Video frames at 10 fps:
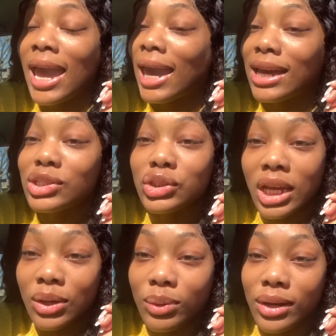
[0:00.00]
in
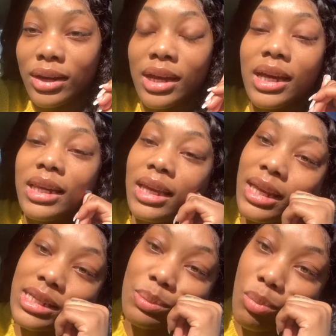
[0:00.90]
january honey it
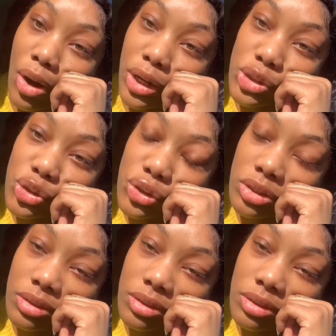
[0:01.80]
is march